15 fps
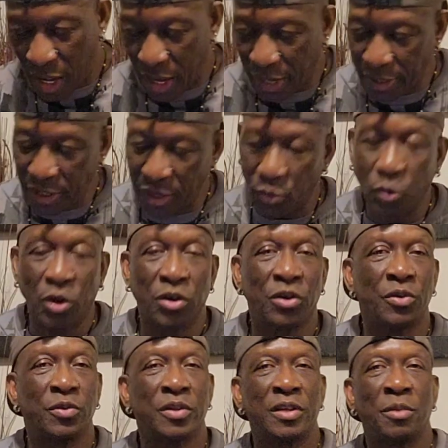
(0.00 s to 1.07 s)
and he want
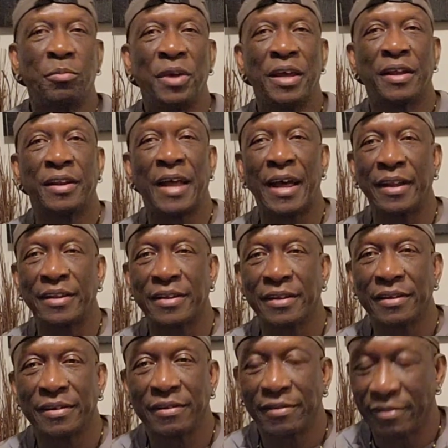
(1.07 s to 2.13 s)
to debate that,
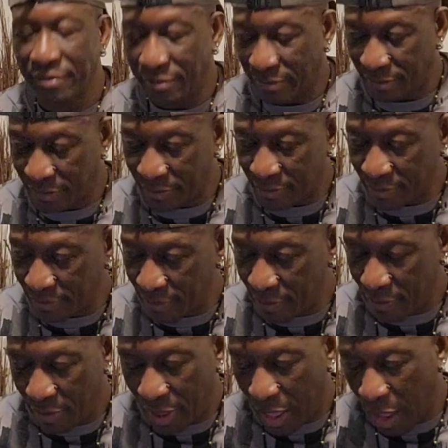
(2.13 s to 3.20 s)

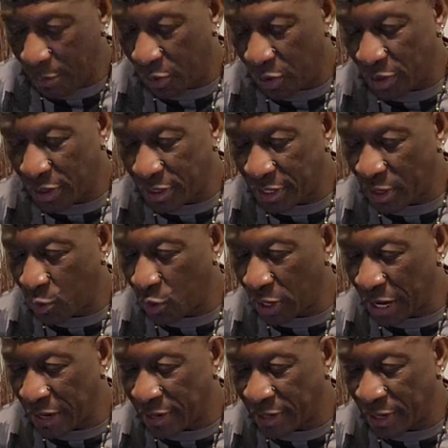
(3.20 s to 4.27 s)
I'm going to think what
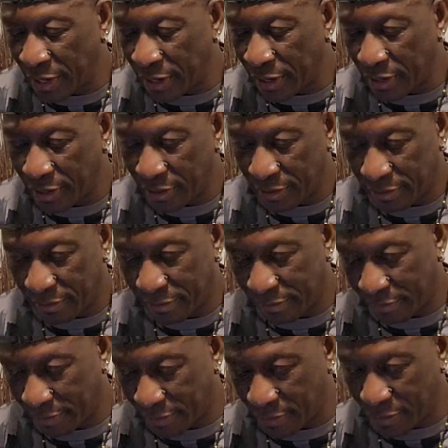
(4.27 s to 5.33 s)
I think,
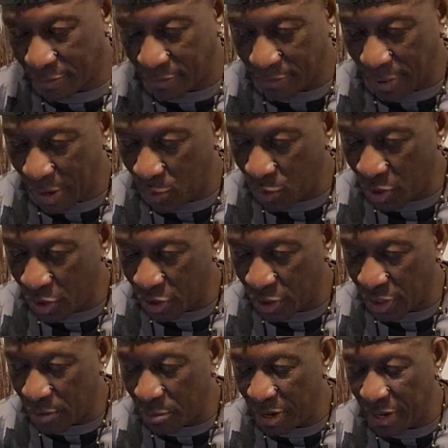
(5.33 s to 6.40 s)
and we're going
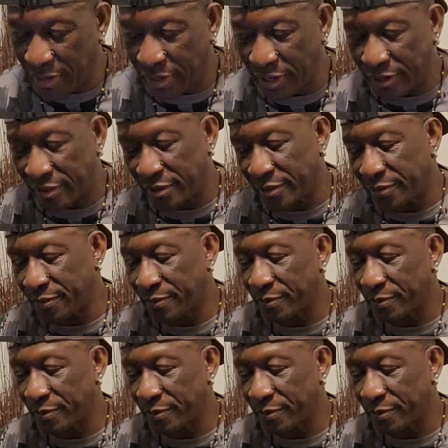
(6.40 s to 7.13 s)
to debate it.